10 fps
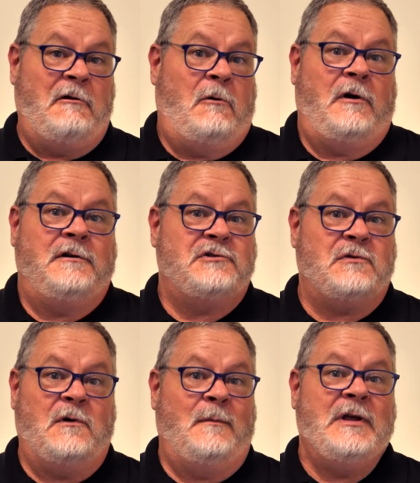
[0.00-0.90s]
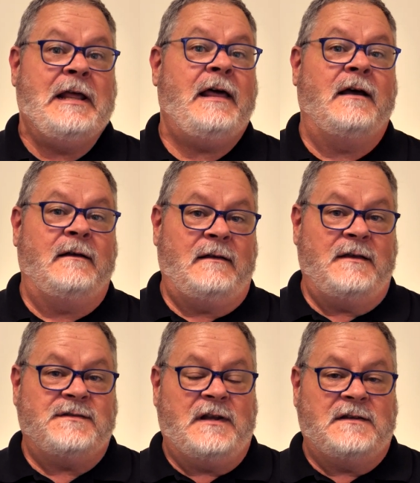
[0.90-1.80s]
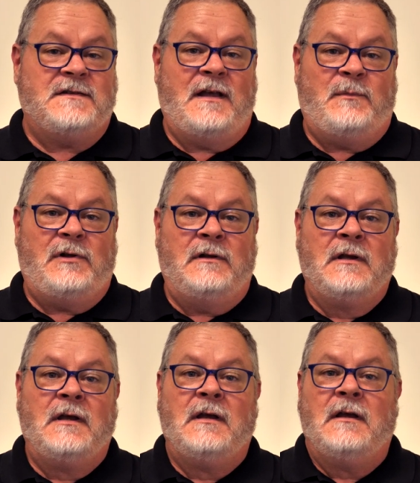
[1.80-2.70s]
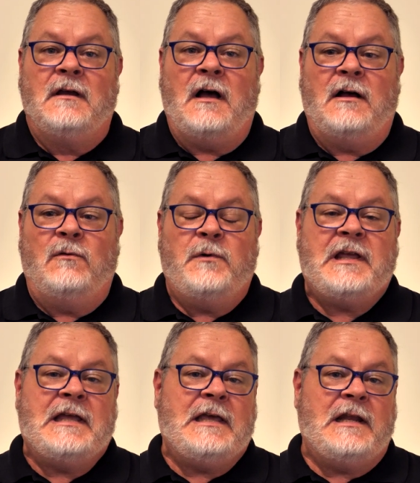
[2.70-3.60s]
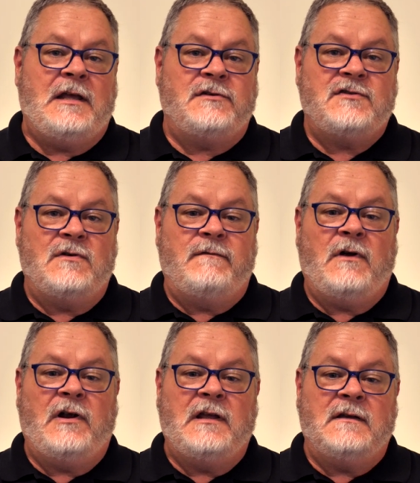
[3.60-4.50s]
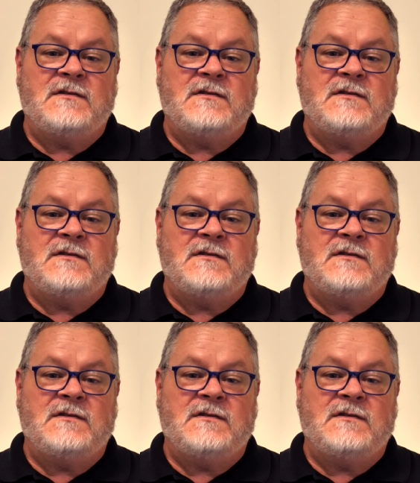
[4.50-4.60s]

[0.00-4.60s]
an orange, or a banana, as an example. Uh, we can get into very